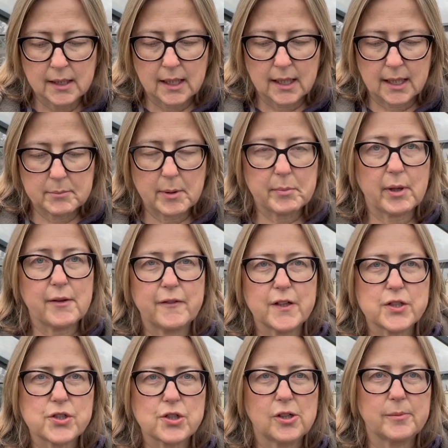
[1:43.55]
But the
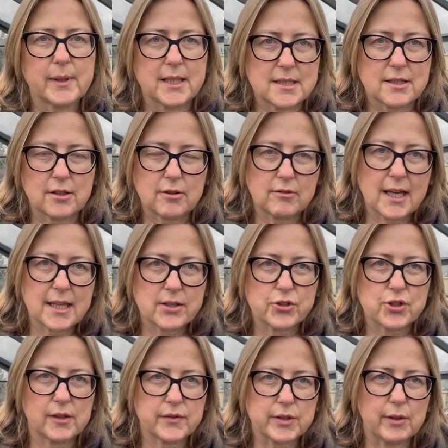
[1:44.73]
first job is to create the
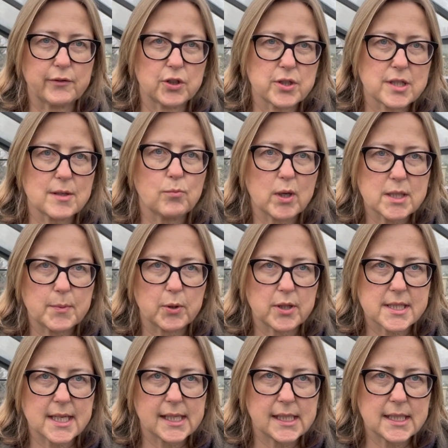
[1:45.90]
shelf, so I've got somewhere to put the
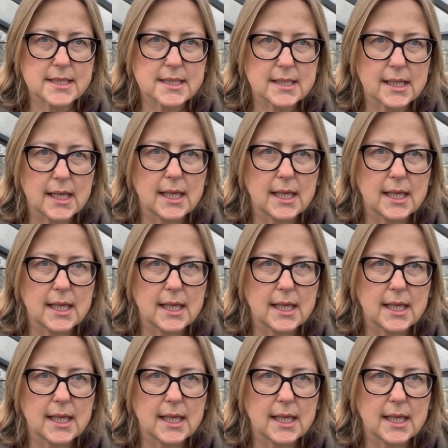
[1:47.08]
dahlias,